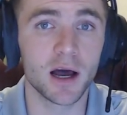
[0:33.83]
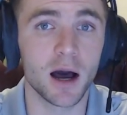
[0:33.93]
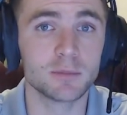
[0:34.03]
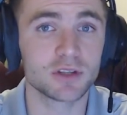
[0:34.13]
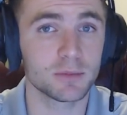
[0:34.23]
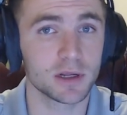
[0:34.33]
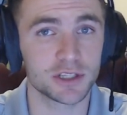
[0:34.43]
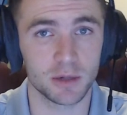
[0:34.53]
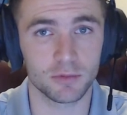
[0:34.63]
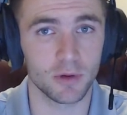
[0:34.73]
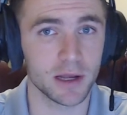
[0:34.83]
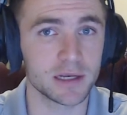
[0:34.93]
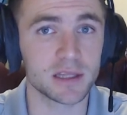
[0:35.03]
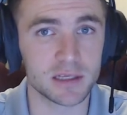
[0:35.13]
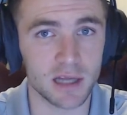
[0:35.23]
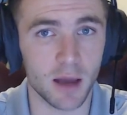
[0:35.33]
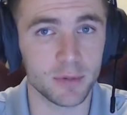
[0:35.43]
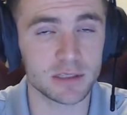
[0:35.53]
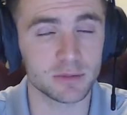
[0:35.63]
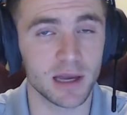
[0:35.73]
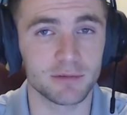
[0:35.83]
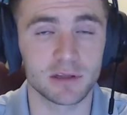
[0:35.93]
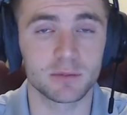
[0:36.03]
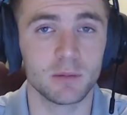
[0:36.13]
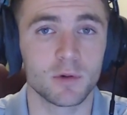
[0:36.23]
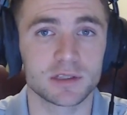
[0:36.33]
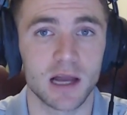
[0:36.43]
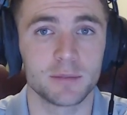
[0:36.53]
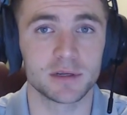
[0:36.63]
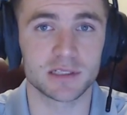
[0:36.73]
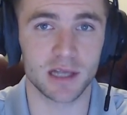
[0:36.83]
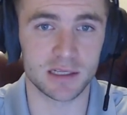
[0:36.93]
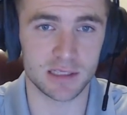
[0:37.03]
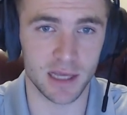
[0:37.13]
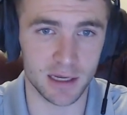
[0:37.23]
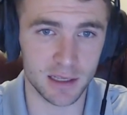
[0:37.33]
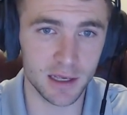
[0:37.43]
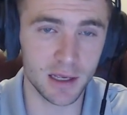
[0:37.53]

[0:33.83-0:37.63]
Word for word: Um, so, I'm going to jump right into the topic so we have a little bit more time to discuss that.